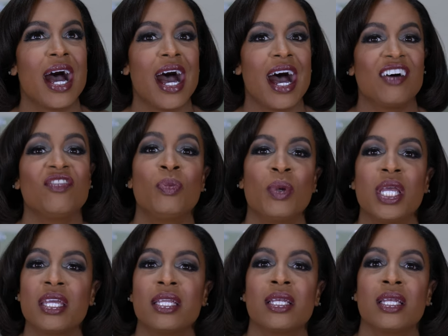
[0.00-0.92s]
I've
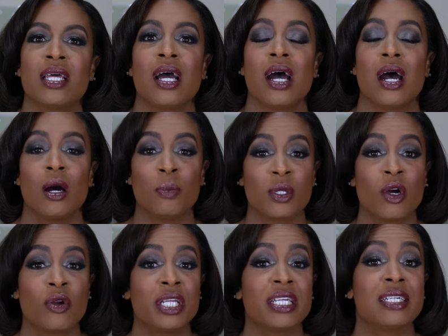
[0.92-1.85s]
been
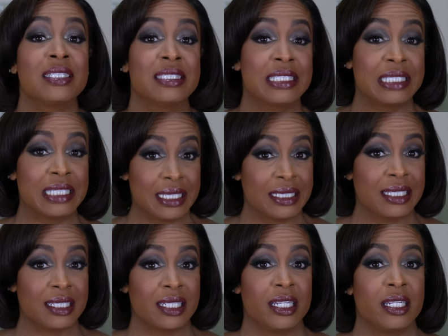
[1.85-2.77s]
uploading
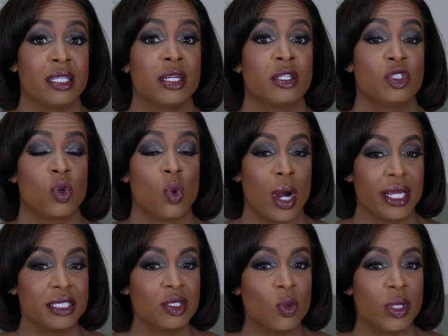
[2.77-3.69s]
consistently
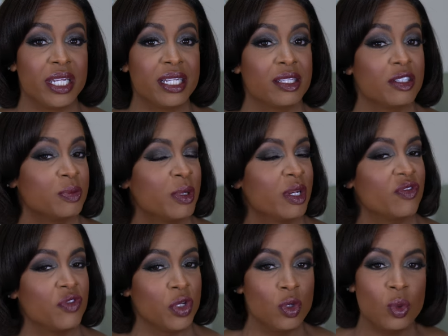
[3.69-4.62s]
twice a week. There's been a
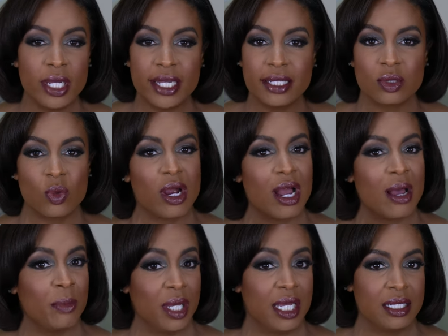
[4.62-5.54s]
few weeks where
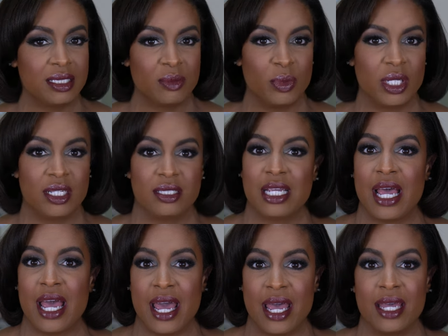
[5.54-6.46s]
I missed because I
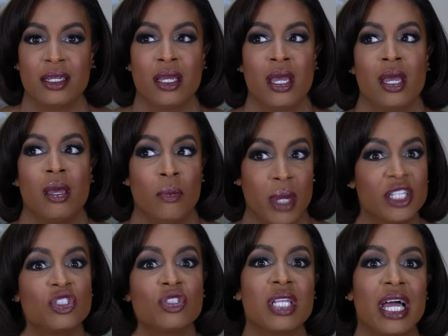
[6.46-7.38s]
had
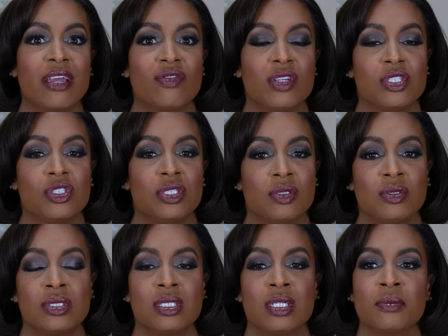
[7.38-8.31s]
major life
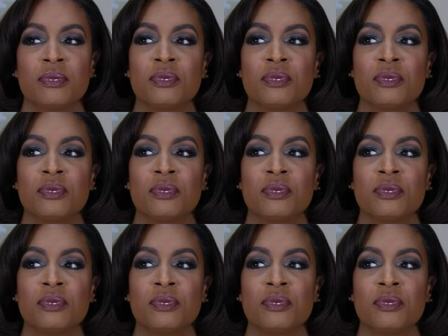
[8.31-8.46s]
issues,